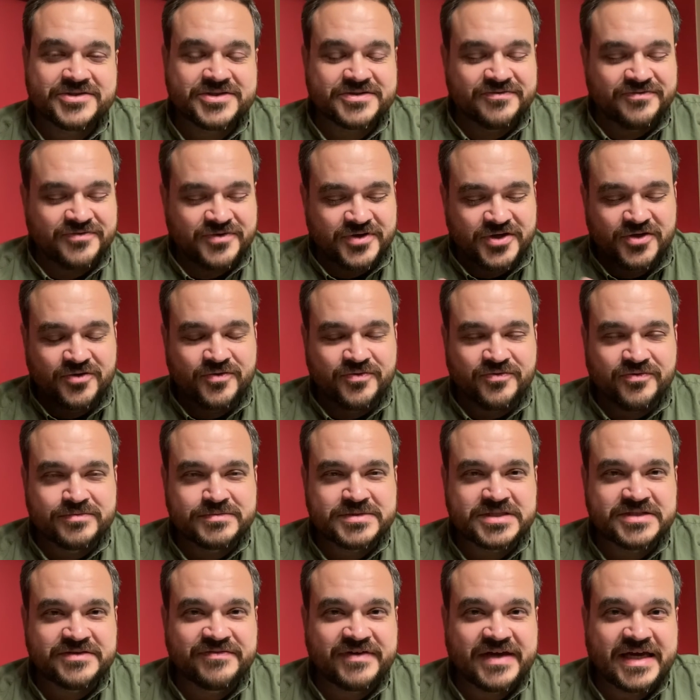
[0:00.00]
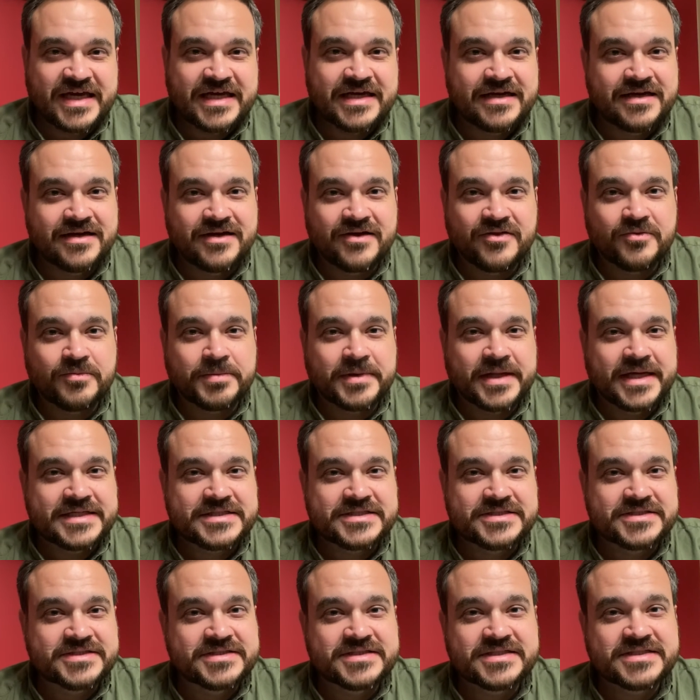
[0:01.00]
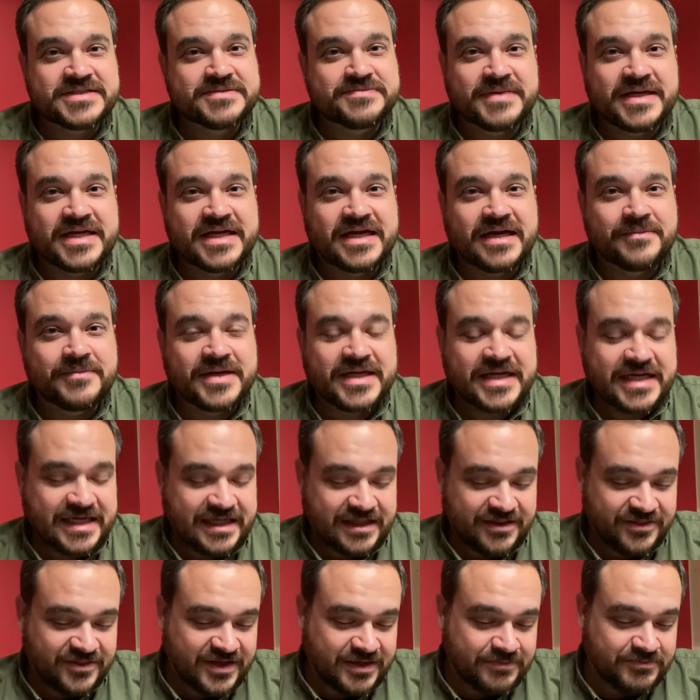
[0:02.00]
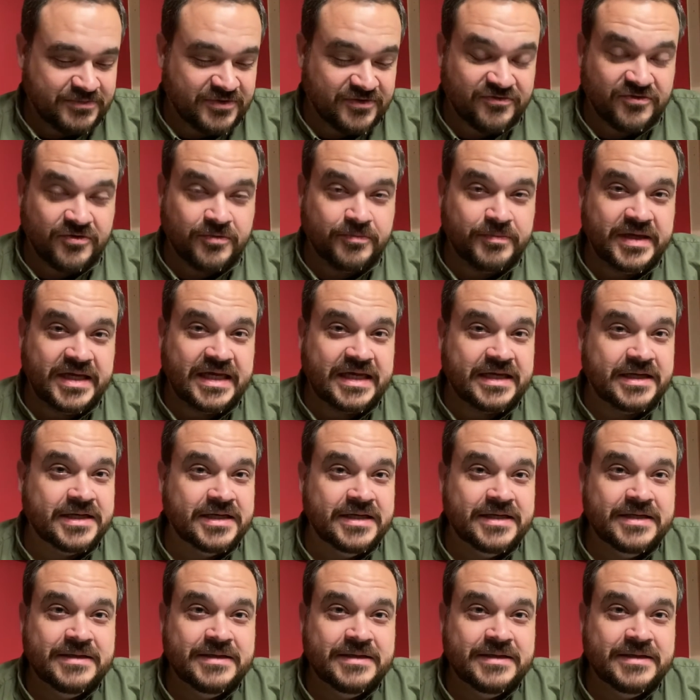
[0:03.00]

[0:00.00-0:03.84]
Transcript: And for you from Savannah and other places, this may not mean anything, but for me,